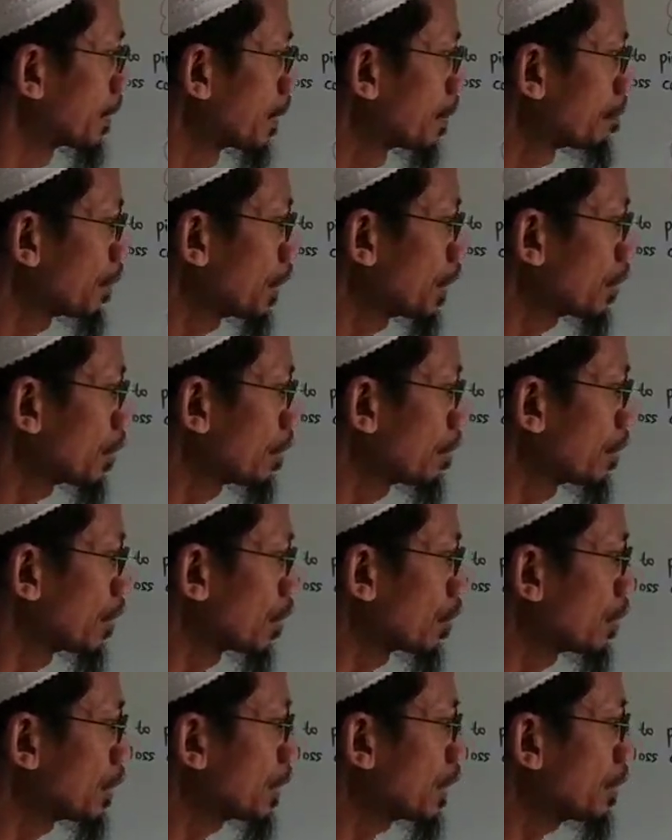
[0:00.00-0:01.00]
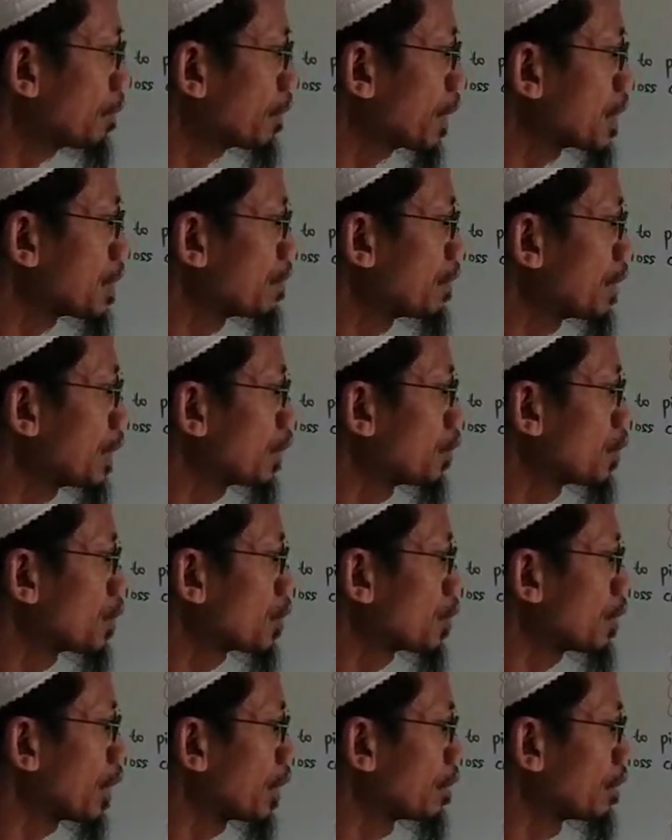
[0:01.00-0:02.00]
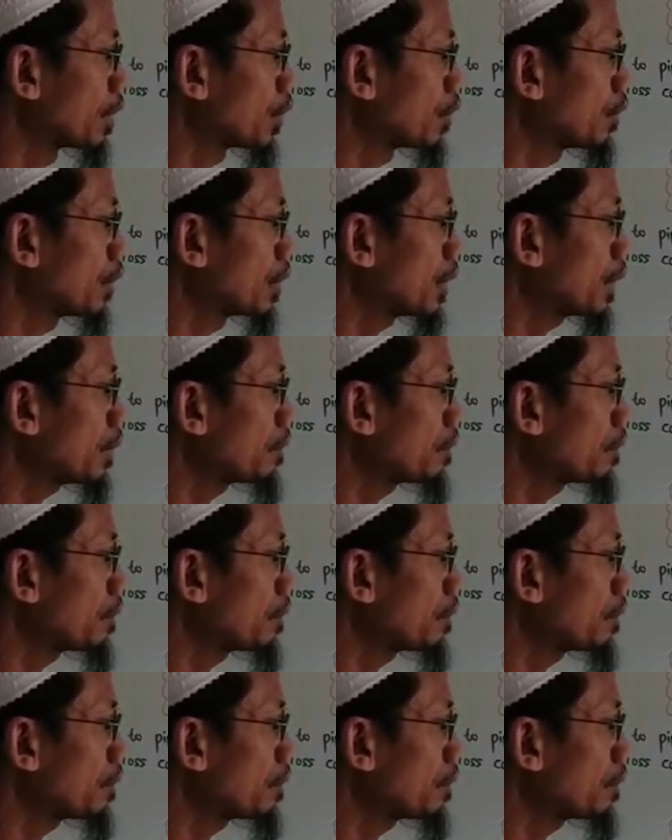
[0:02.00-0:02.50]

P2 over rho G plus V2 squared over 2G